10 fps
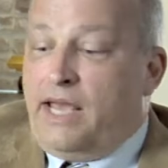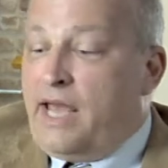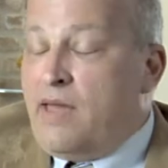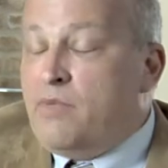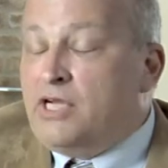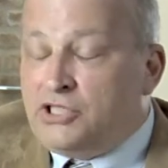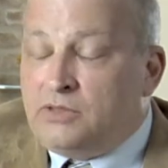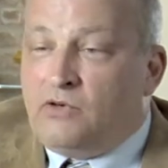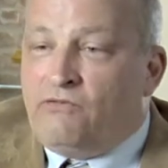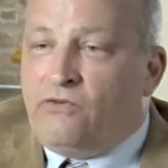I
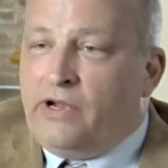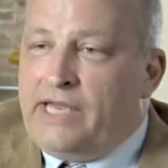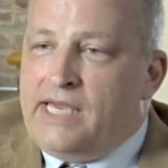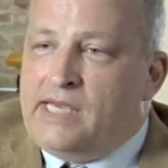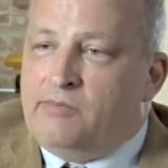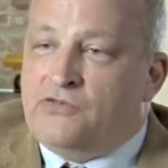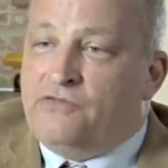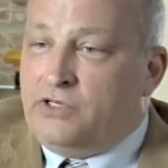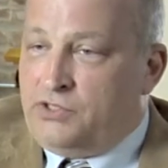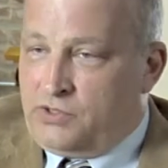mentioned before, AEM is
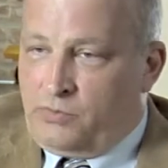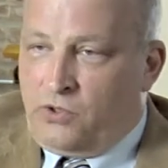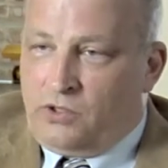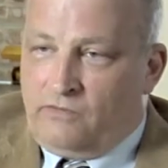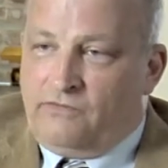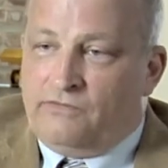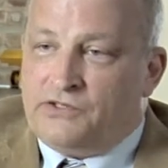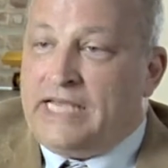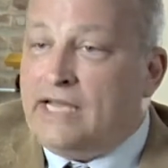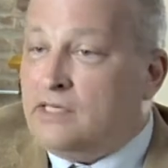very supportive of
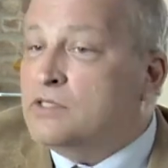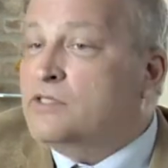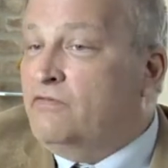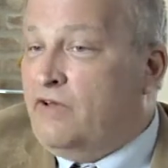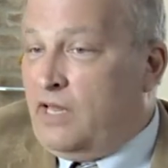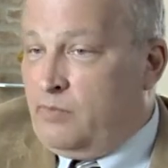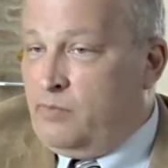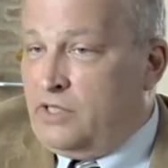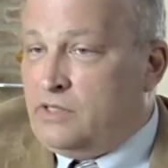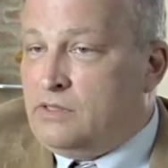standards
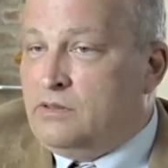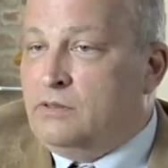development.